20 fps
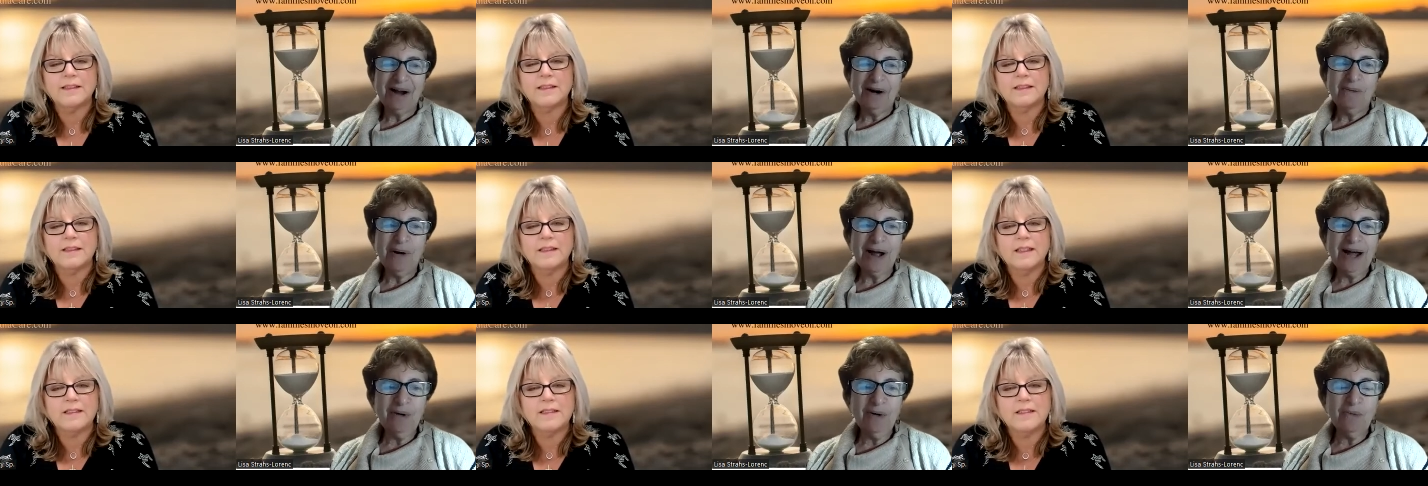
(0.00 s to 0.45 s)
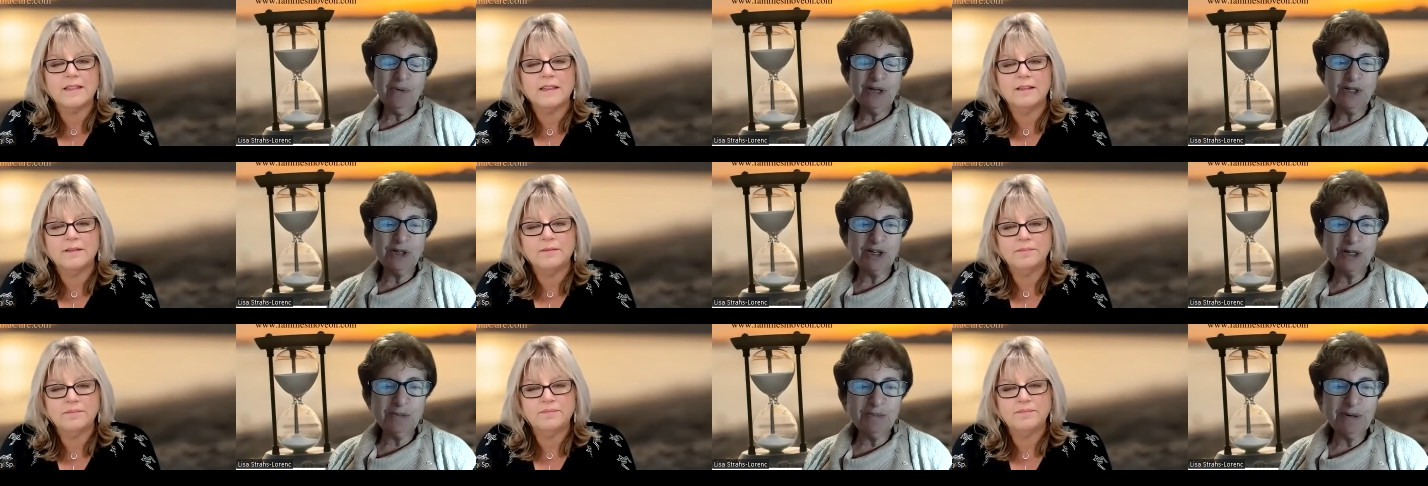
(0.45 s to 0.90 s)
Speaker 1: Well, we
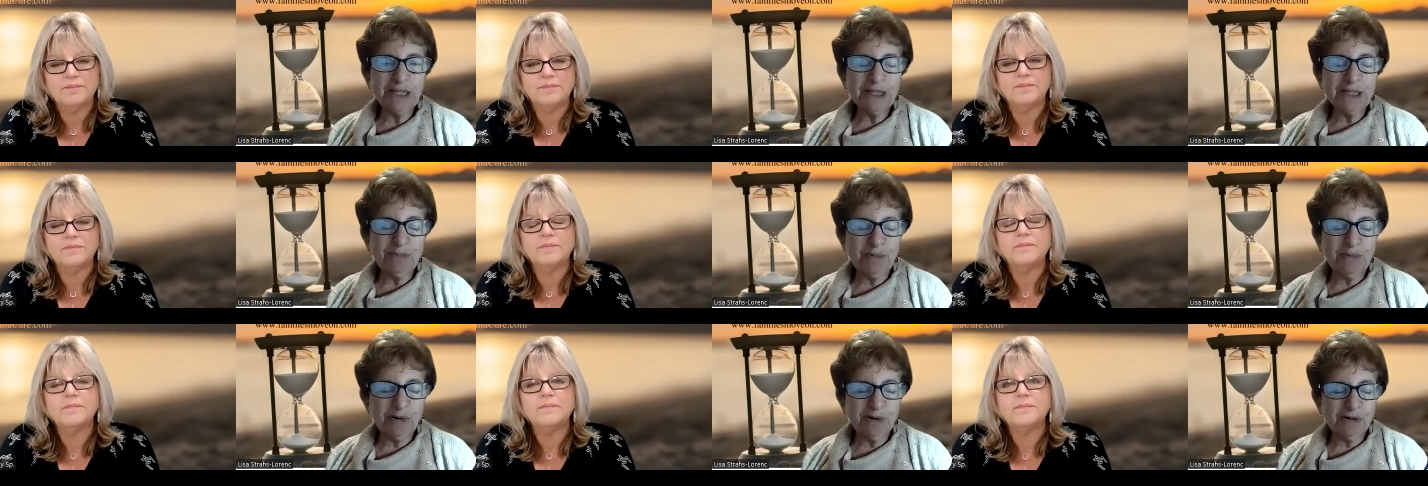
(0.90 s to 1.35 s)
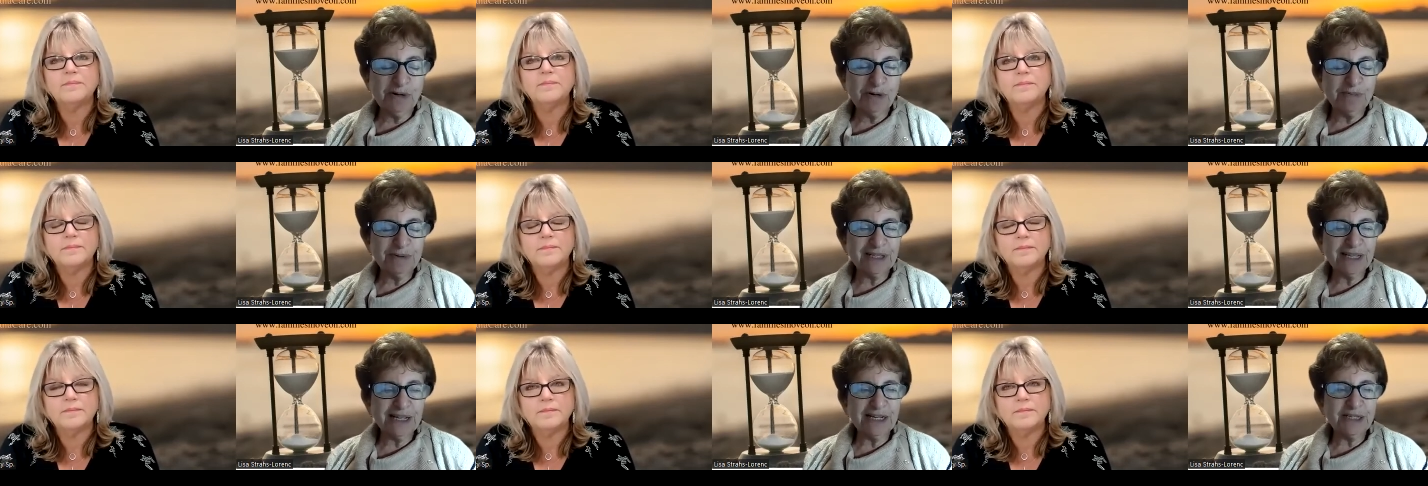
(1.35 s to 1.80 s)
talked about support
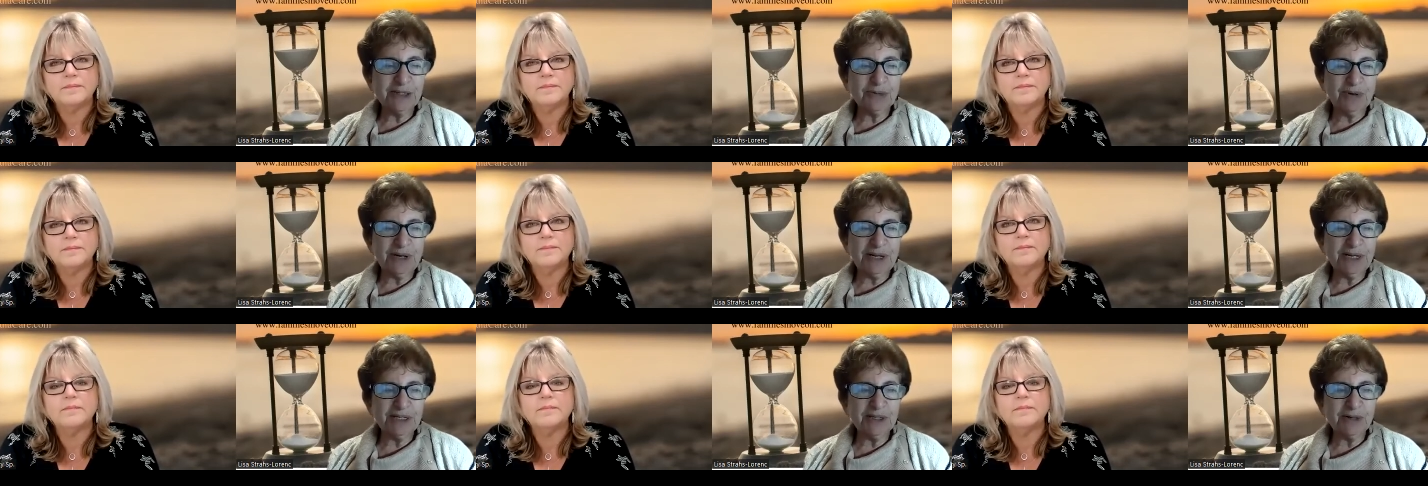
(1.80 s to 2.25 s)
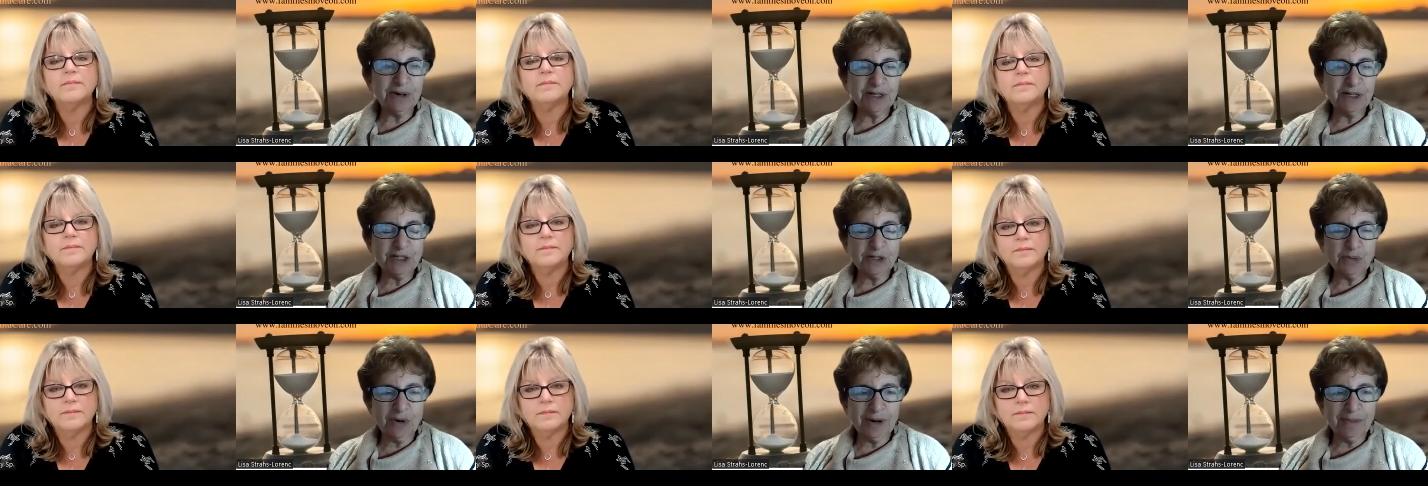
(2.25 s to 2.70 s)
groups last week, so I
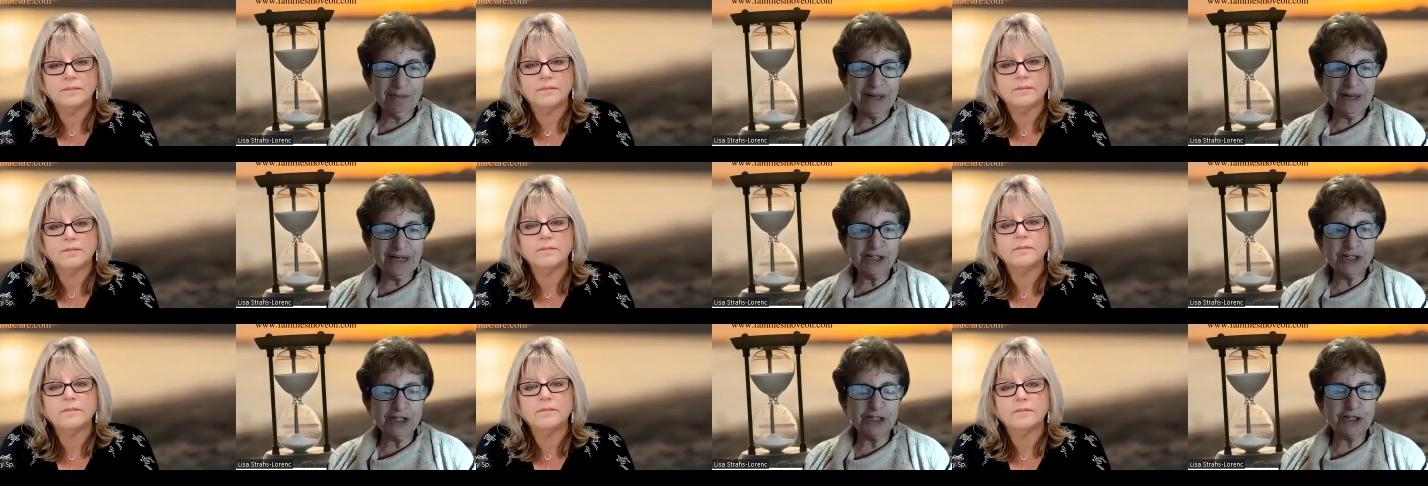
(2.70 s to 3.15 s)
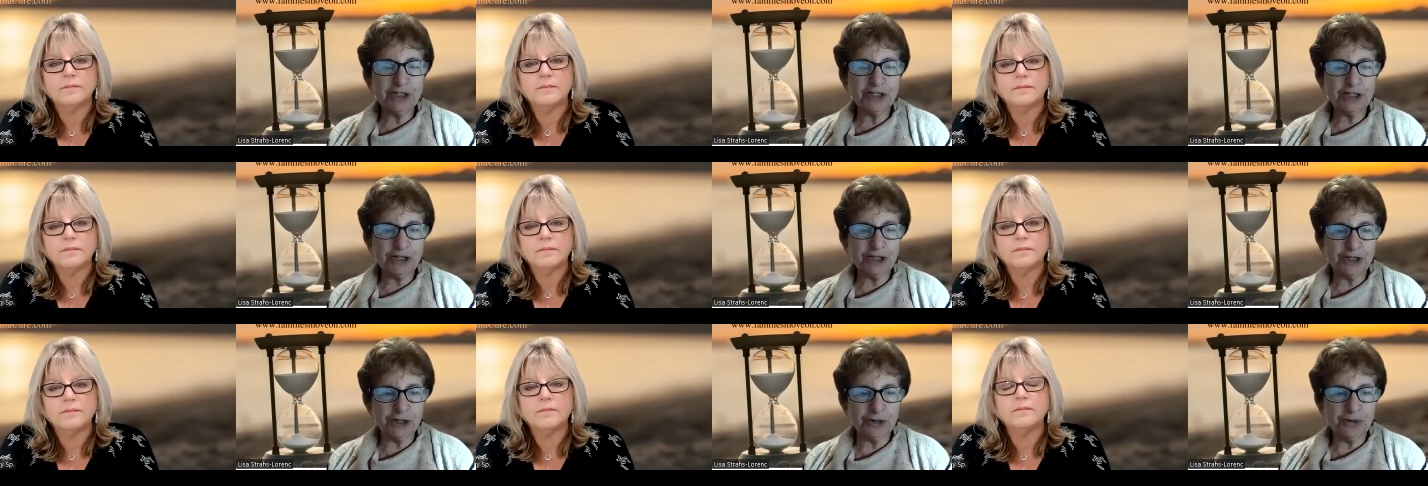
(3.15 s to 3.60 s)
just want to mention
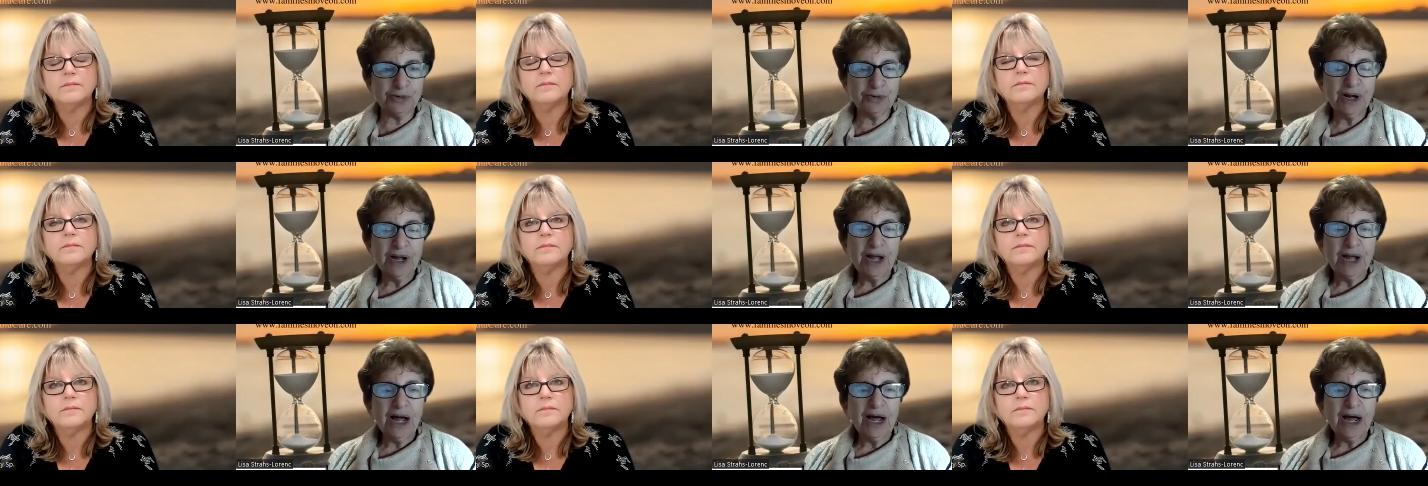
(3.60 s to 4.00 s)
two.